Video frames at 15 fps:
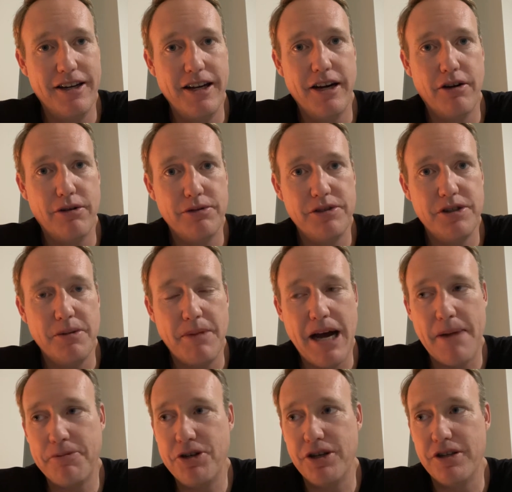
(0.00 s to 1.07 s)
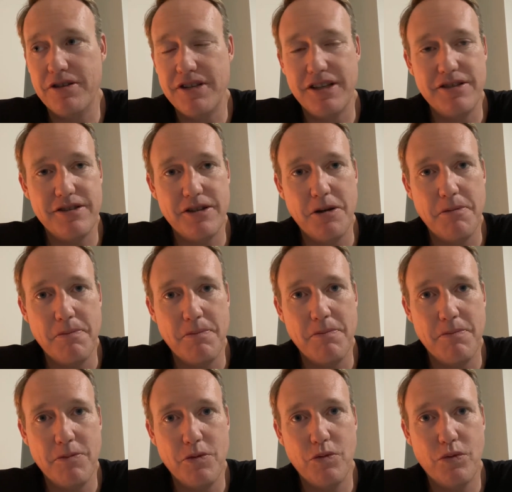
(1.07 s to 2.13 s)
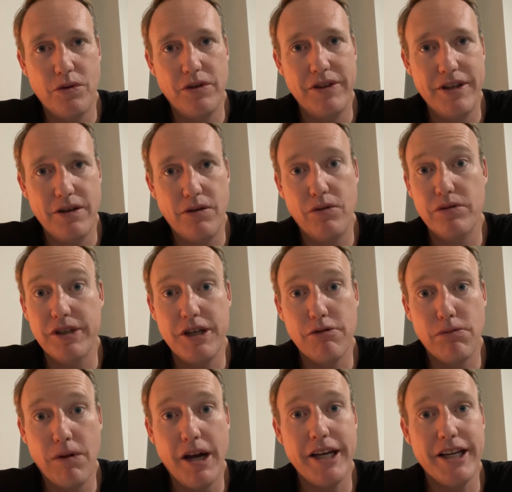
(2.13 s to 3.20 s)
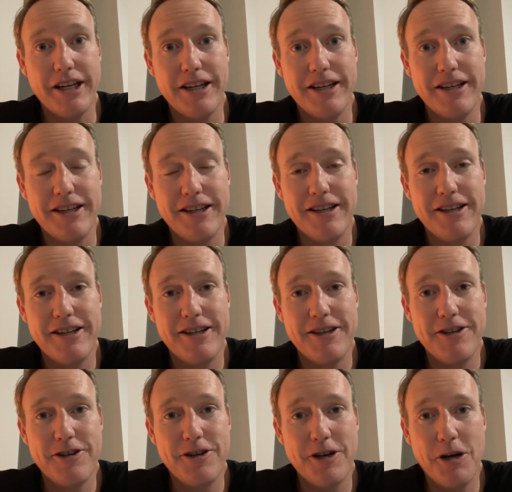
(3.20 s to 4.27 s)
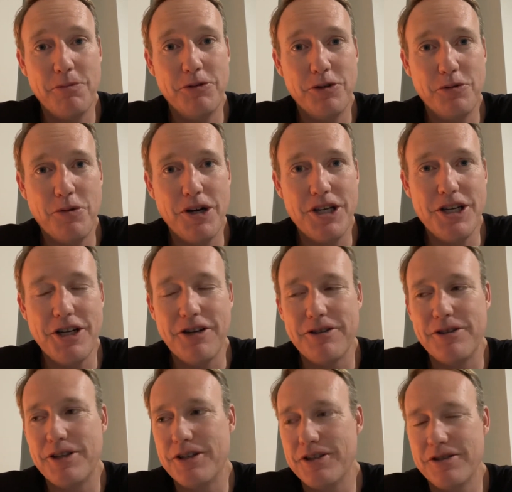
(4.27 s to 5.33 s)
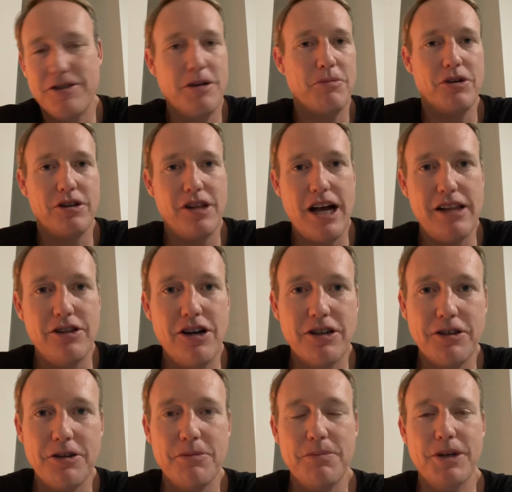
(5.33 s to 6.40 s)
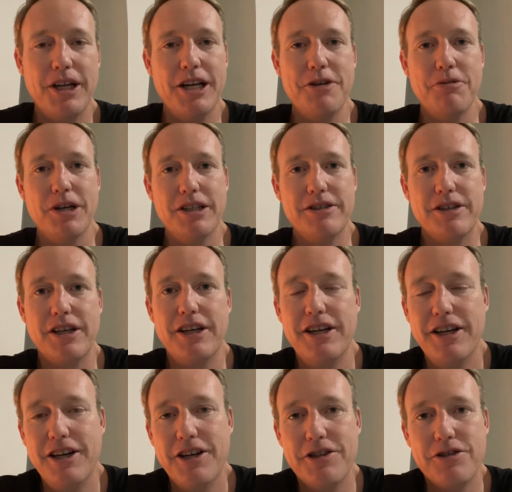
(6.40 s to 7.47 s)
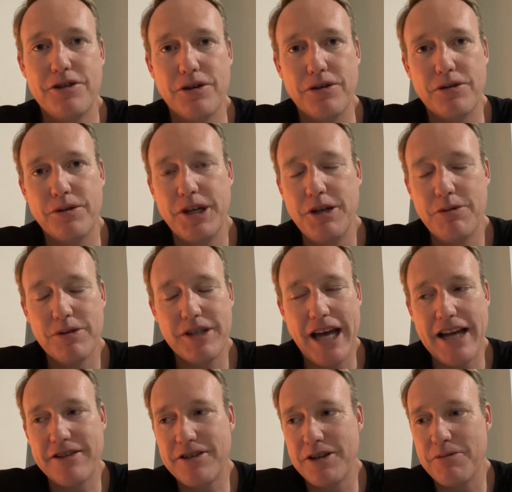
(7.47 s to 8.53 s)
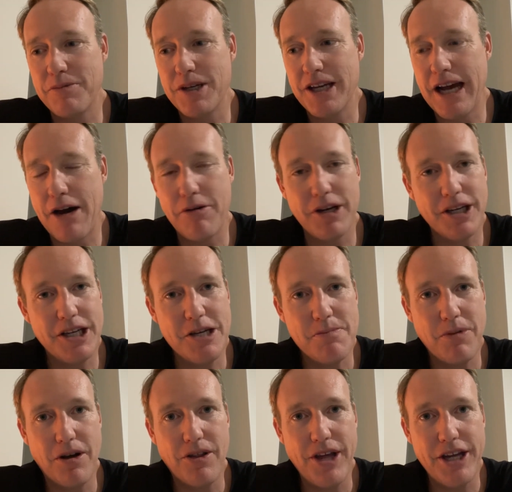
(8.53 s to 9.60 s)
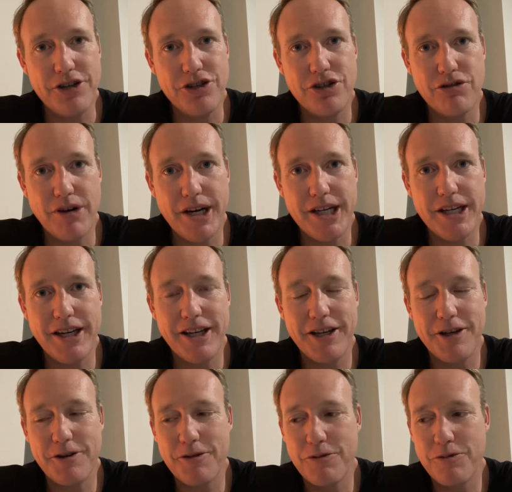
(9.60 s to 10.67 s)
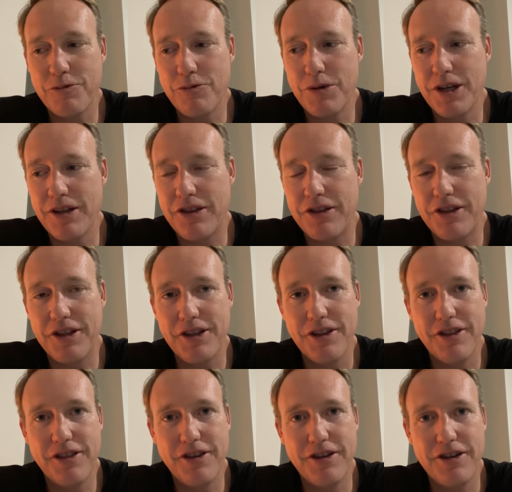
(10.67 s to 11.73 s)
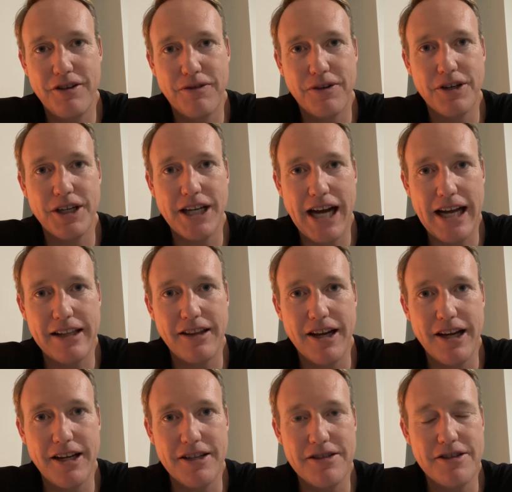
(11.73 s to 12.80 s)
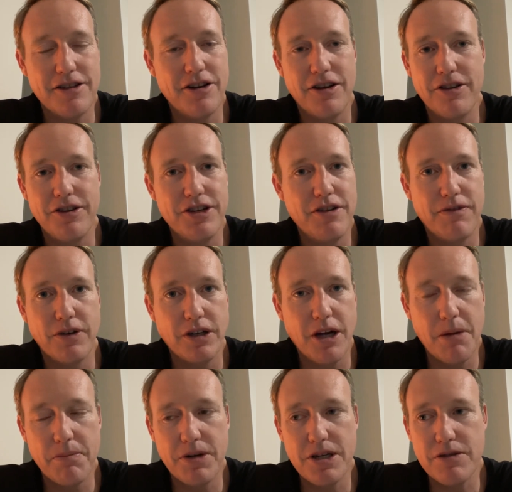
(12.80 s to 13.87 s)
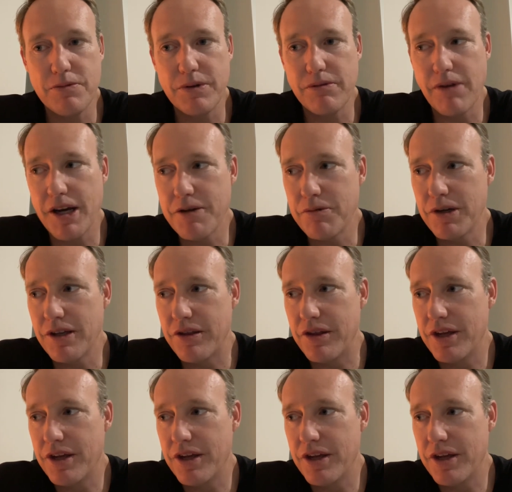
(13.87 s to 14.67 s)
narrows some options, as some will only write up to 20 years. Some are a lot longer. But anyways, so he was asking me how I keep all that straight with the different guidelines and all the different companies we write with.